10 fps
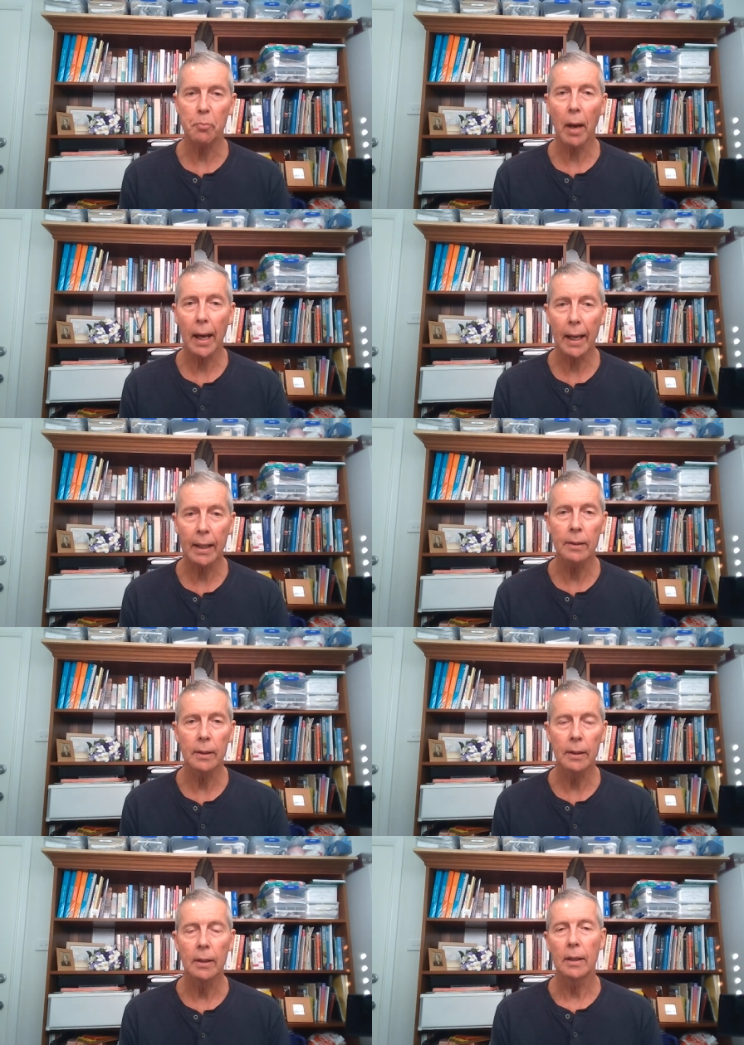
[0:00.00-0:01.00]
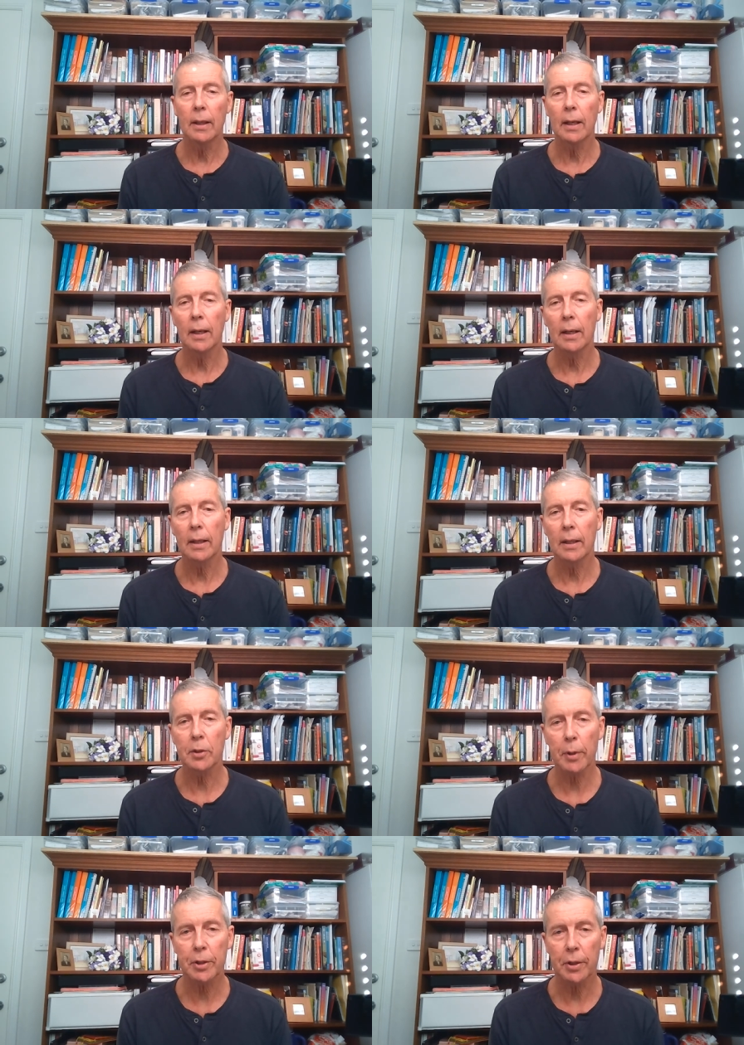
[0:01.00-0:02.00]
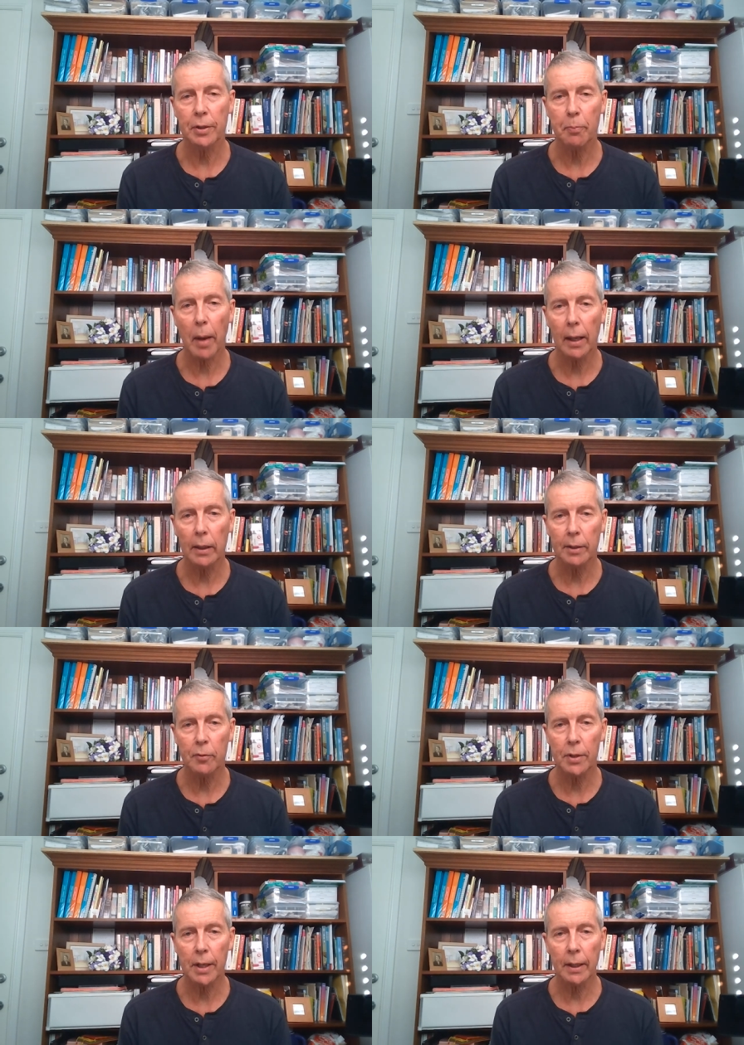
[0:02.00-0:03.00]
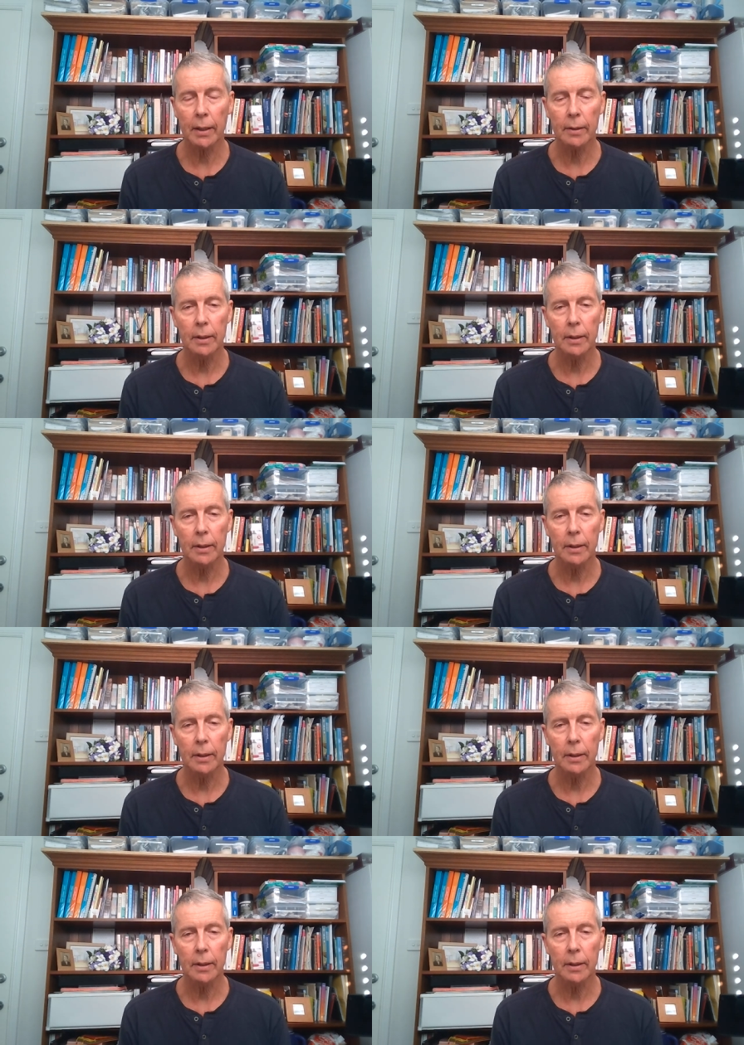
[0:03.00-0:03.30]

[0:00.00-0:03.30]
pain, especially in this palliative setting.